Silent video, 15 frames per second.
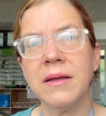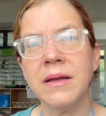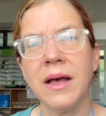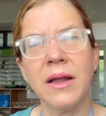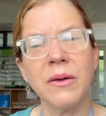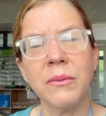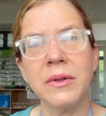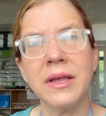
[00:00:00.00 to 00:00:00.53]
I
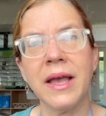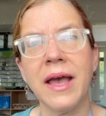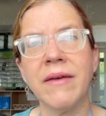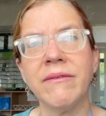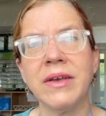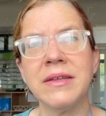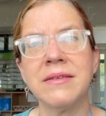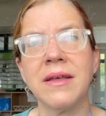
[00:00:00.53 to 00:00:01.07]
don't really have
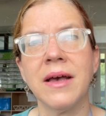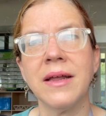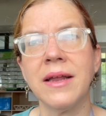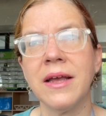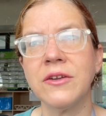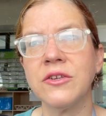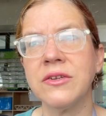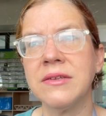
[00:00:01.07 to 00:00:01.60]
anxiety.
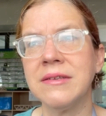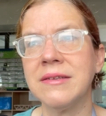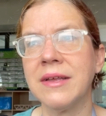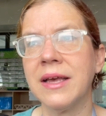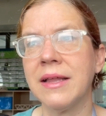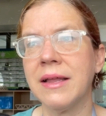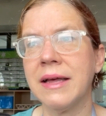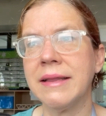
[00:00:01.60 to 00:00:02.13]
I shouldn't say
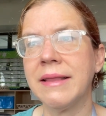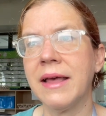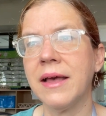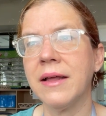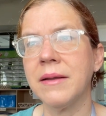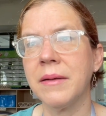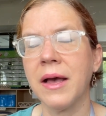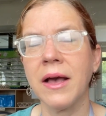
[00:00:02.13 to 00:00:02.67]
it like that.
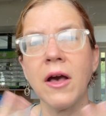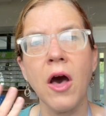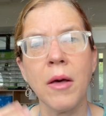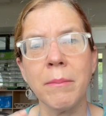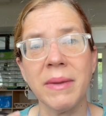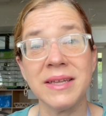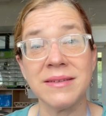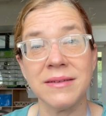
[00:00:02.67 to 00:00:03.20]
I calm
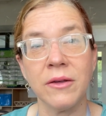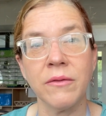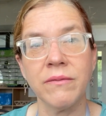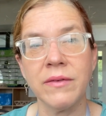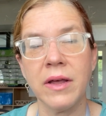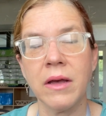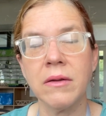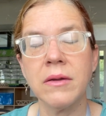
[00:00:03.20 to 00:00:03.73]
myself
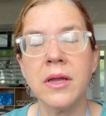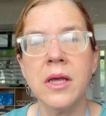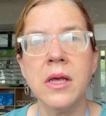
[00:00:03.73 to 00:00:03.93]
down.